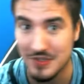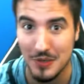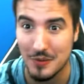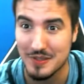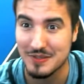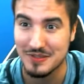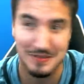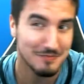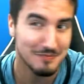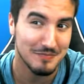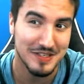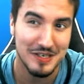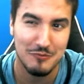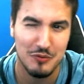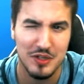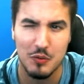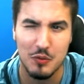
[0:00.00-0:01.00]
so it
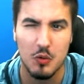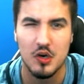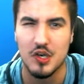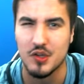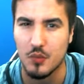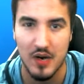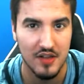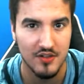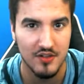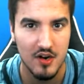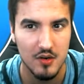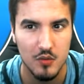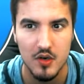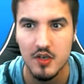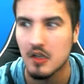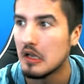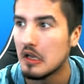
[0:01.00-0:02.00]
didn't really work out the way I thought
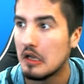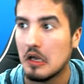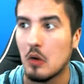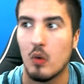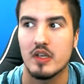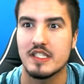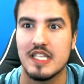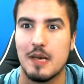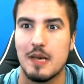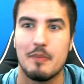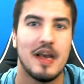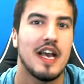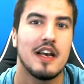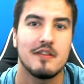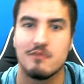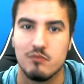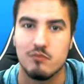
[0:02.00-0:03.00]
it would. Wasn't that
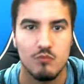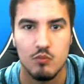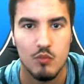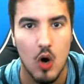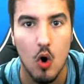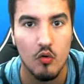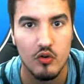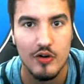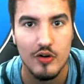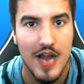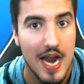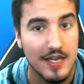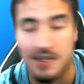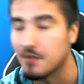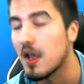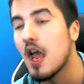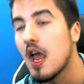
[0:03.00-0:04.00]
bad.
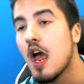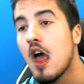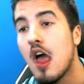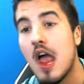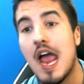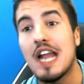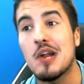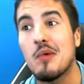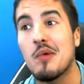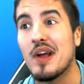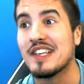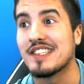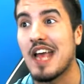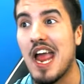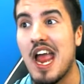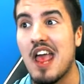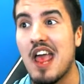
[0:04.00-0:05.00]
Overreacted.
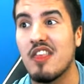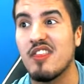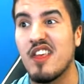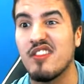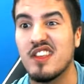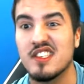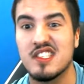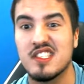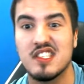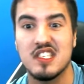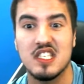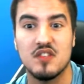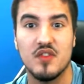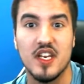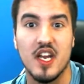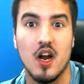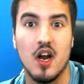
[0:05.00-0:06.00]
Anyways, and then this is
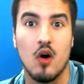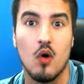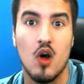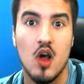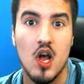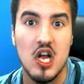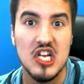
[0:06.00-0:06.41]
this video.